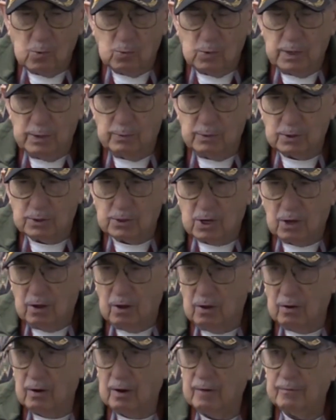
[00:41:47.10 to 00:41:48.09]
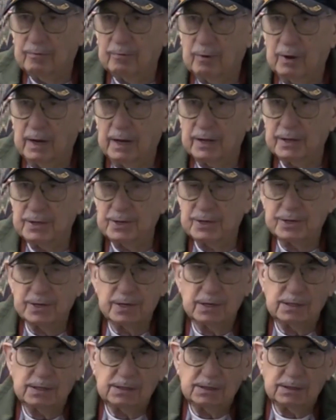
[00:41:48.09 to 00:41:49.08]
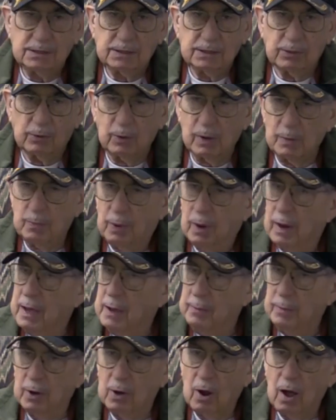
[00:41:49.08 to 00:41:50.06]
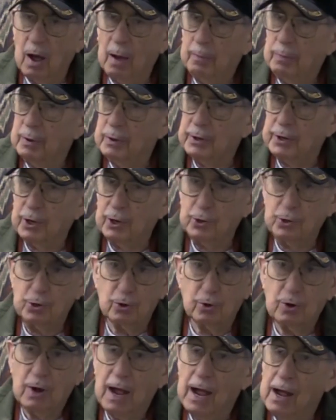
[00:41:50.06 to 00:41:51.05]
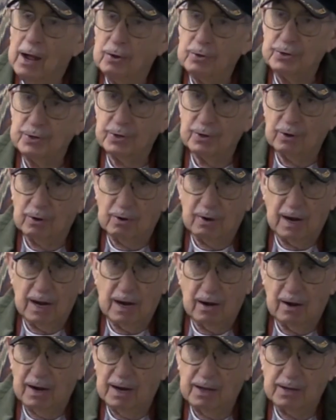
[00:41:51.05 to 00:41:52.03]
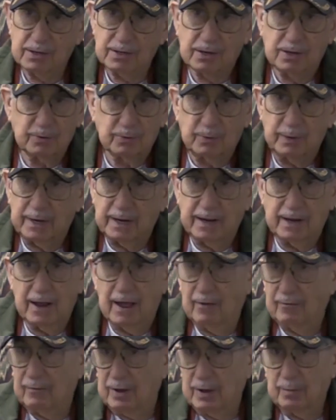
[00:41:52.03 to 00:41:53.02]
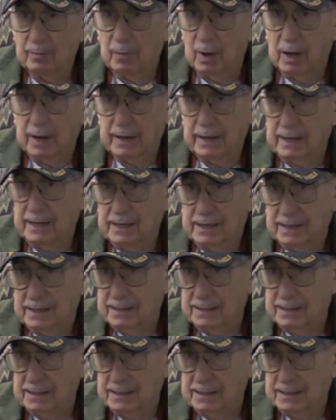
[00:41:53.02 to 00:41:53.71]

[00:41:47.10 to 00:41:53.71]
We would call our friends, do we play Monopoly at your house or our house? Because we didn't have any money.